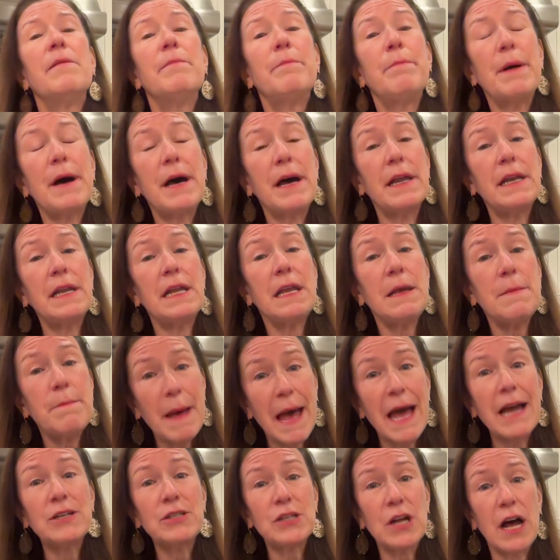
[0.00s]
But he
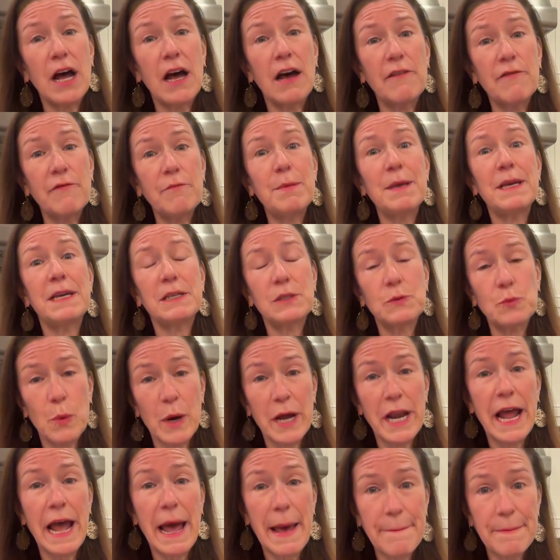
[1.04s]
backed off because
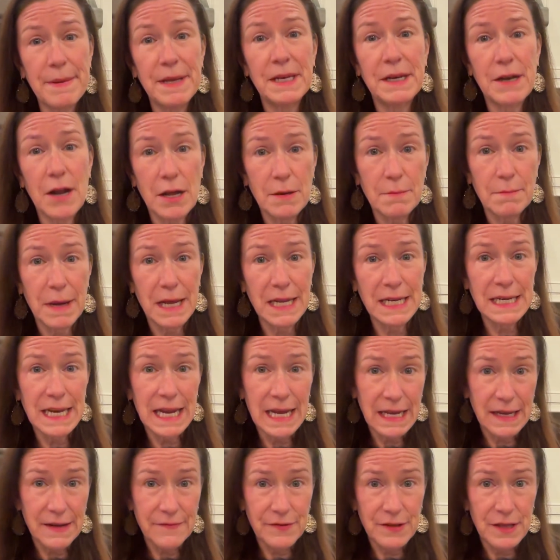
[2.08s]
what happened on
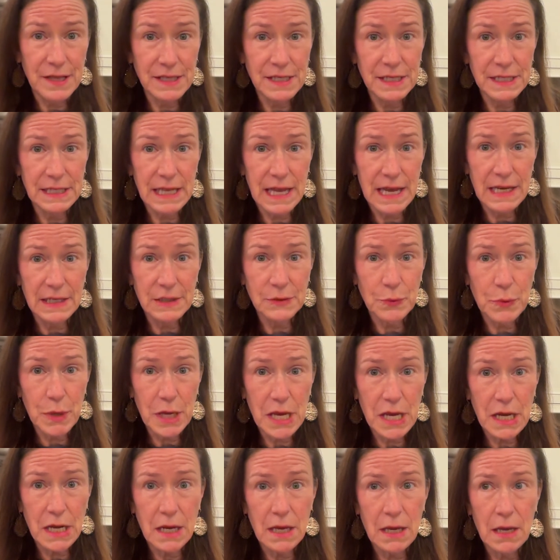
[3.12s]
Monday of this last
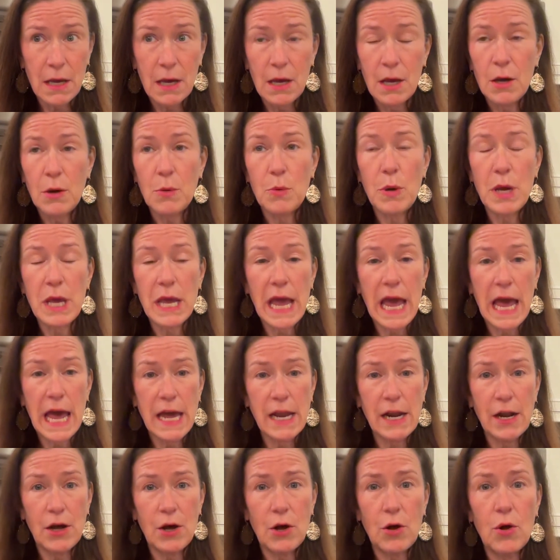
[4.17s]
week? We
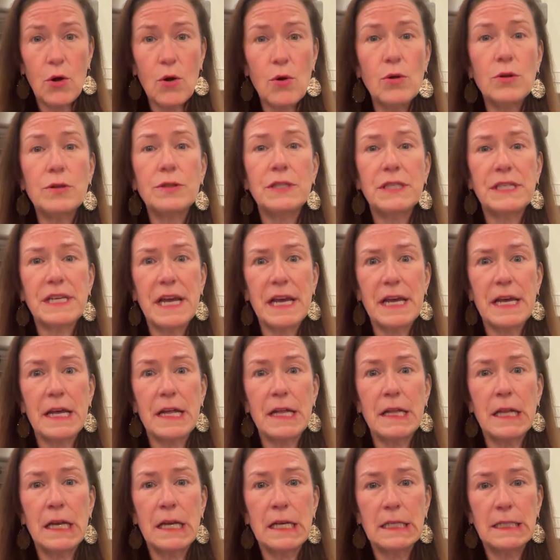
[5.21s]
had a
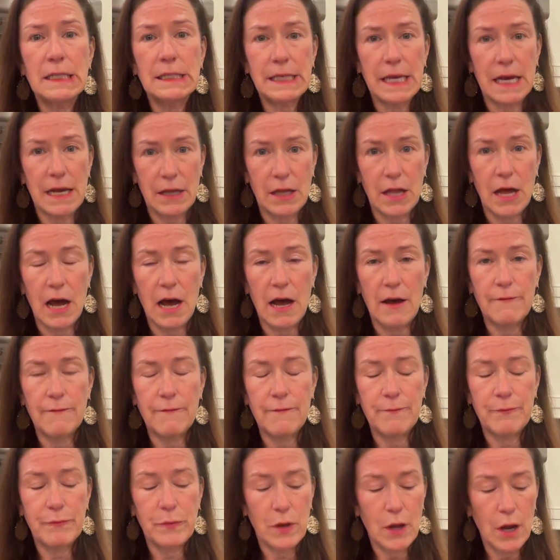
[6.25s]
wholesale sell-off,
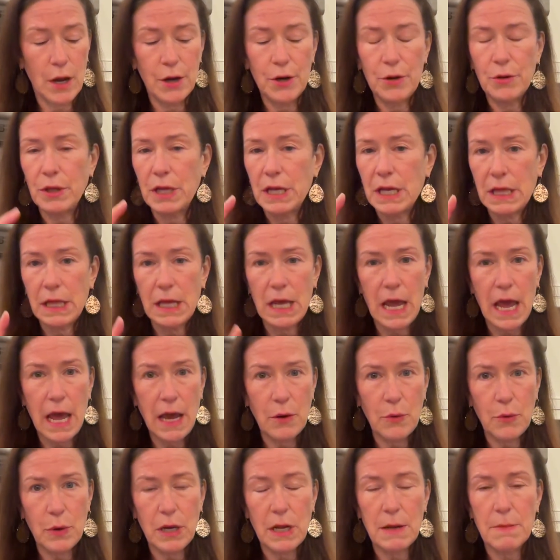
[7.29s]
not only in the
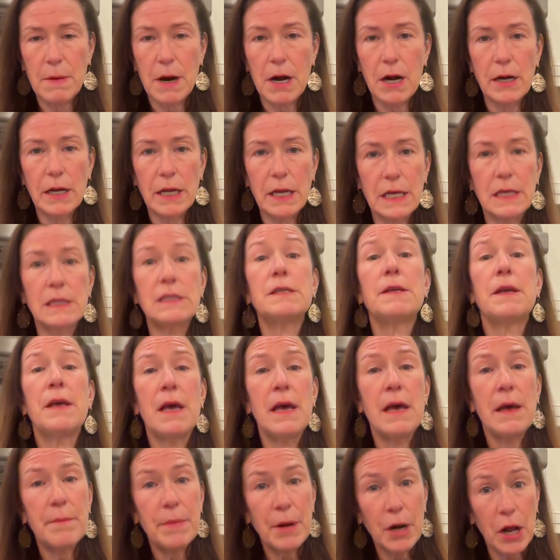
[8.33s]
equity markets,
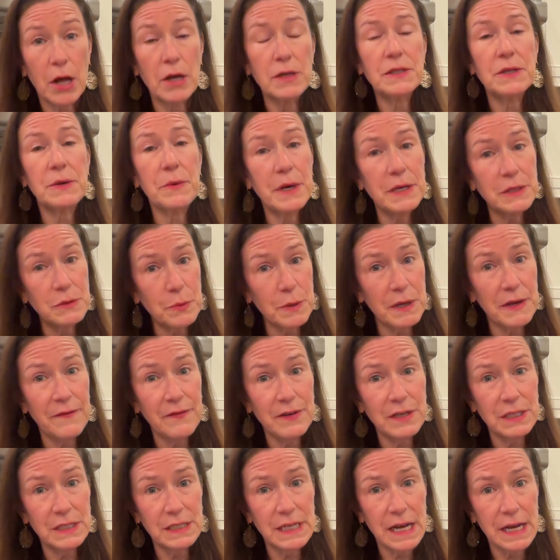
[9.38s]
but also, as we've
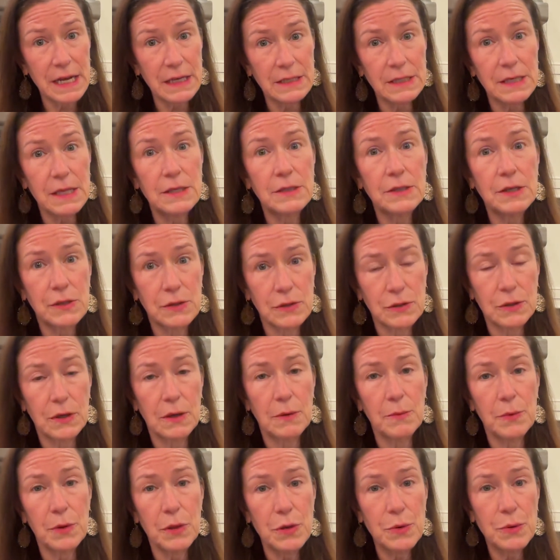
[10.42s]
discussed, this
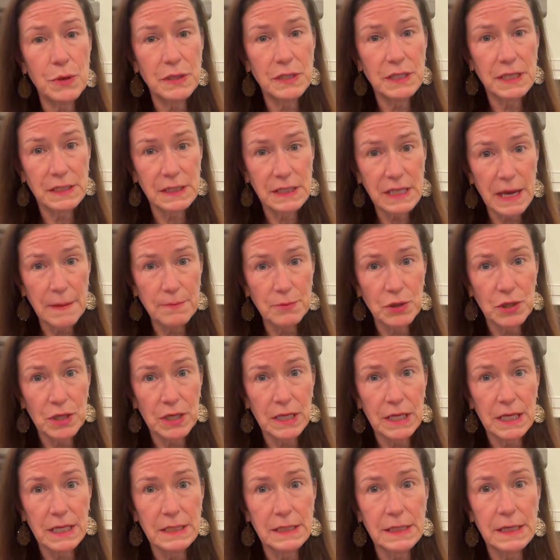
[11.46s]
concern with U.S.
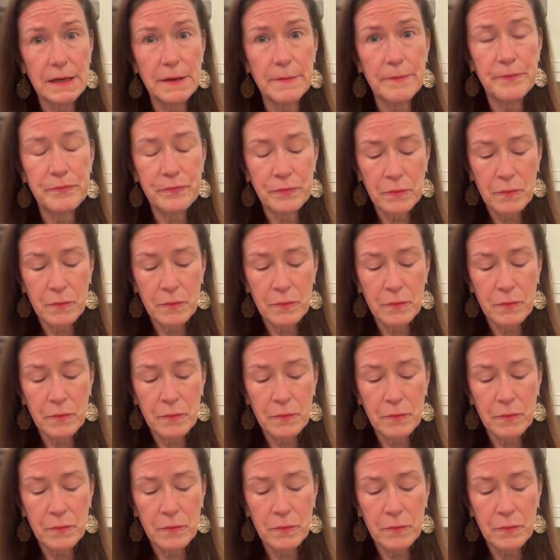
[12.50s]
exceptionalism.